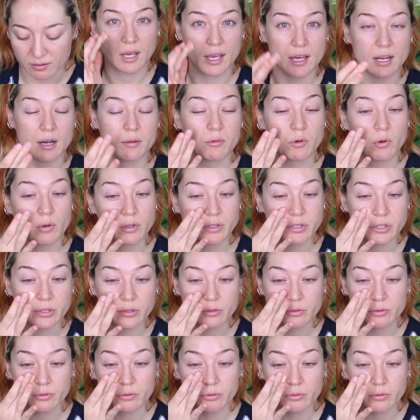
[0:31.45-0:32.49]
and I'm going
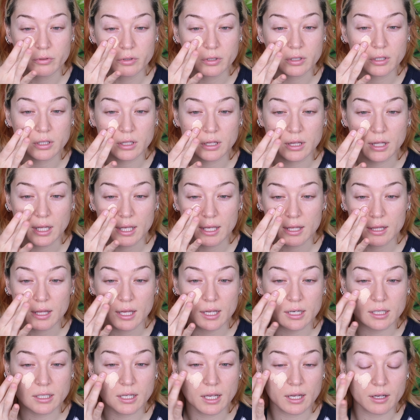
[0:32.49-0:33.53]
to lay
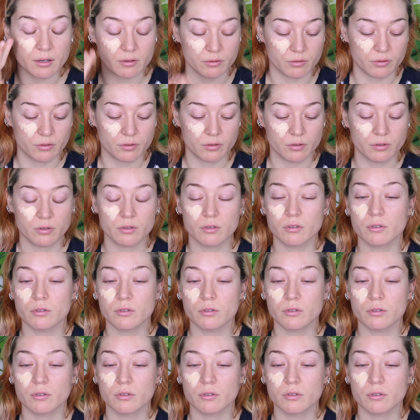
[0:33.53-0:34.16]
that down